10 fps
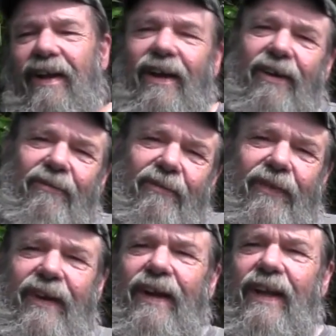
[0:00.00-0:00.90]
And
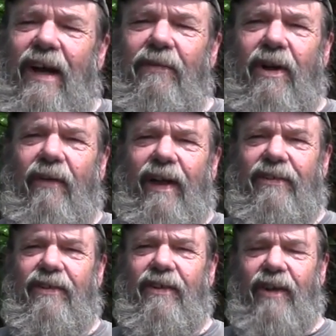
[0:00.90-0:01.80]

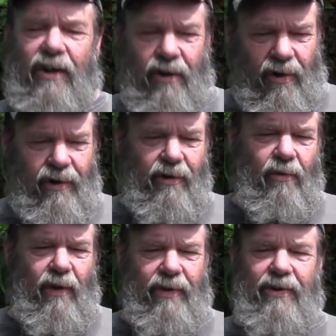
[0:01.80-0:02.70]
Nevertheless, the current
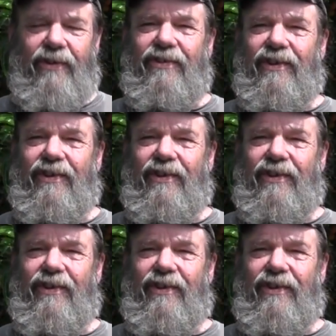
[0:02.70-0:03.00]
weather